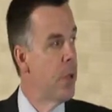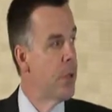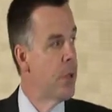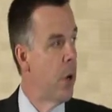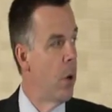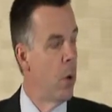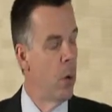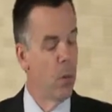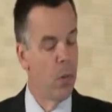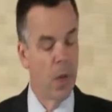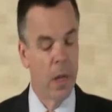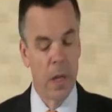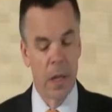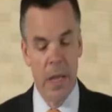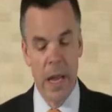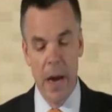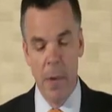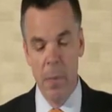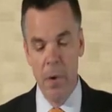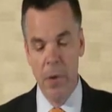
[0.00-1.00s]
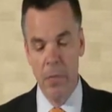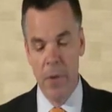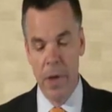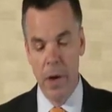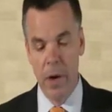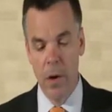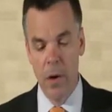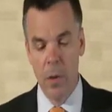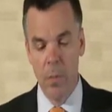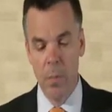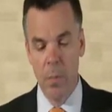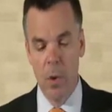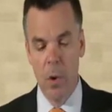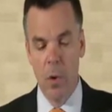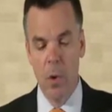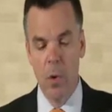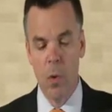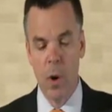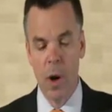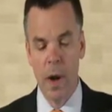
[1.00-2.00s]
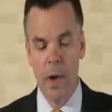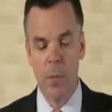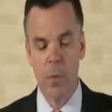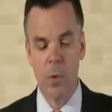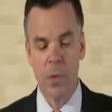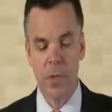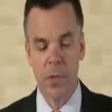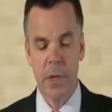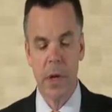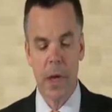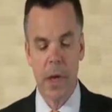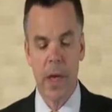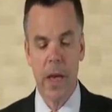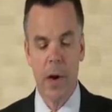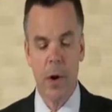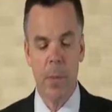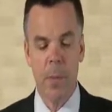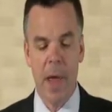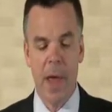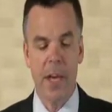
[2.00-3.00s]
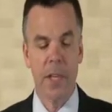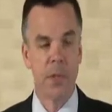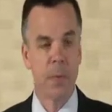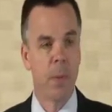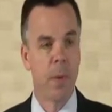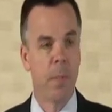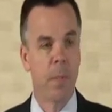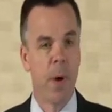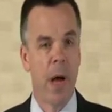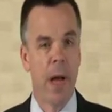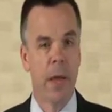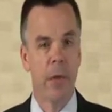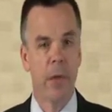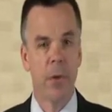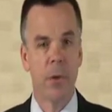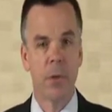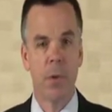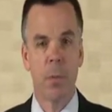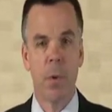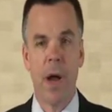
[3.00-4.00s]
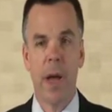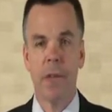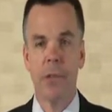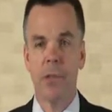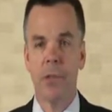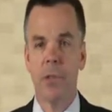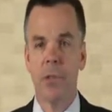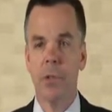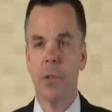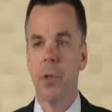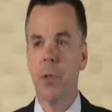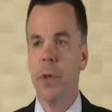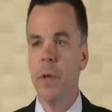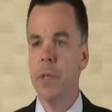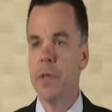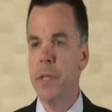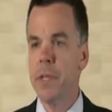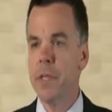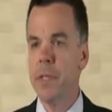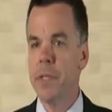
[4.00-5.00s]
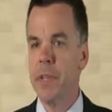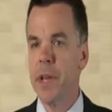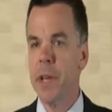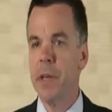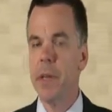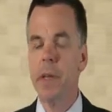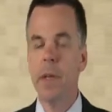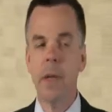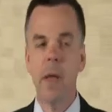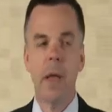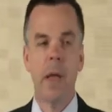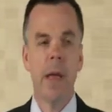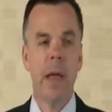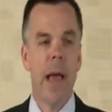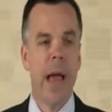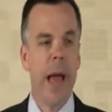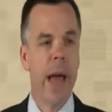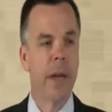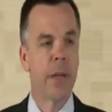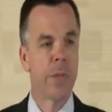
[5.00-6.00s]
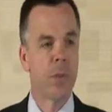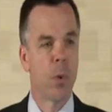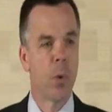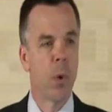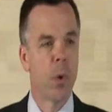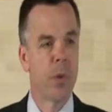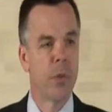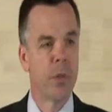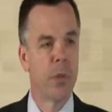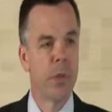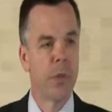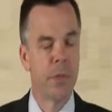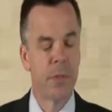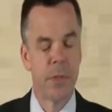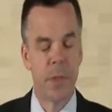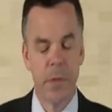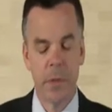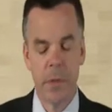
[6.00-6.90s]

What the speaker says: So the collaborative care program was care management by a nurse practitioner. As I said, it had its origins